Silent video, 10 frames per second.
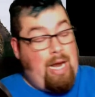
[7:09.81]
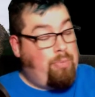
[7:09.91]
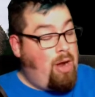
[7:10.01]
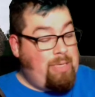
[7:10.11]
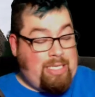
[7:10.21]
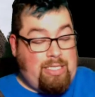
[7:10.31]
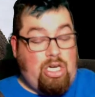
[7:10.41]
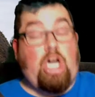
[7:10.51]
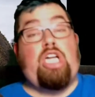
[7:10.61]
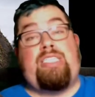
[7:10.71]
I promise it's an
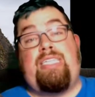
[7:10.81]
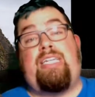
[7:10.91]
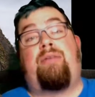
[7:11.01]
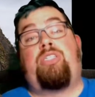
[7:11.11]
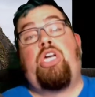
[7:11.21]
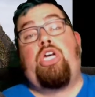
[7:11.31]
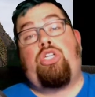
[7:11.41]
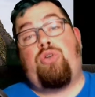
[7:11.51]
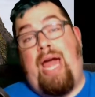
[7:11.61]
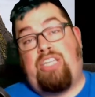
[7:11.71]
earnest attempt
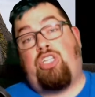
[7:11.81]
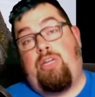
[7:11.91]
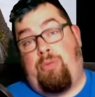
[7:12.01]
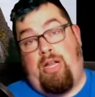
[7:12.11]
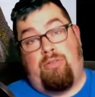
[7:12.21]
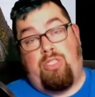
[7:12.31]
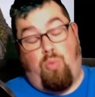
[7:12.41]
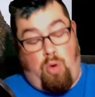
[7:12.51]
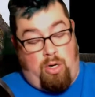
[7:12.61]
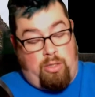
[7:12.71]
to actually pronounce the
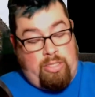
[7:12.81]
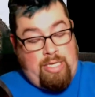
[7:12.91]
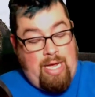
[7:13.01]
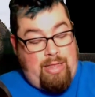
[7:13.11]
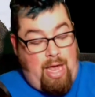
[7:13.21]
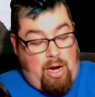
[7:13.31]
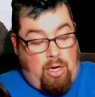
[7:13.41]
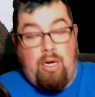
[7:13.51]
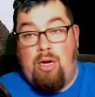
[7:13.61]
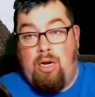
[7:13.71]
words that
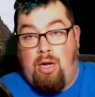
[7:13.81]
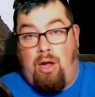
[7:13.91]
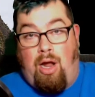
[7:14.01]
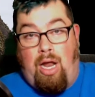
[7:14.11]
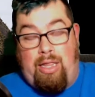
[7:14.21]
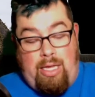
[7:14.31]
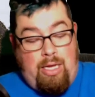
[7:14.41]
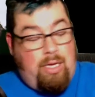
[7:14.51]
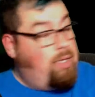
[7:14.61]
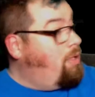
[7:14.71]
are on
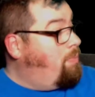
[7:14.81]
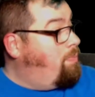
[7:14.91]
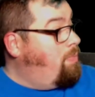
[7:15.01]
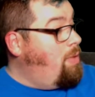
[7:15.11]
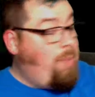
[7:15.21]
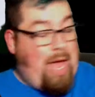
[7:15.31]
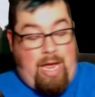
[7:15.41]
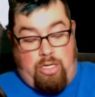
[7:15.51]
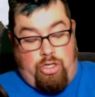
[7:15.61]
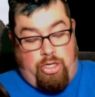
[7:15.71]
the, the, the
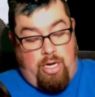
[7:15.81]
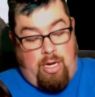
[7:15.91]
page.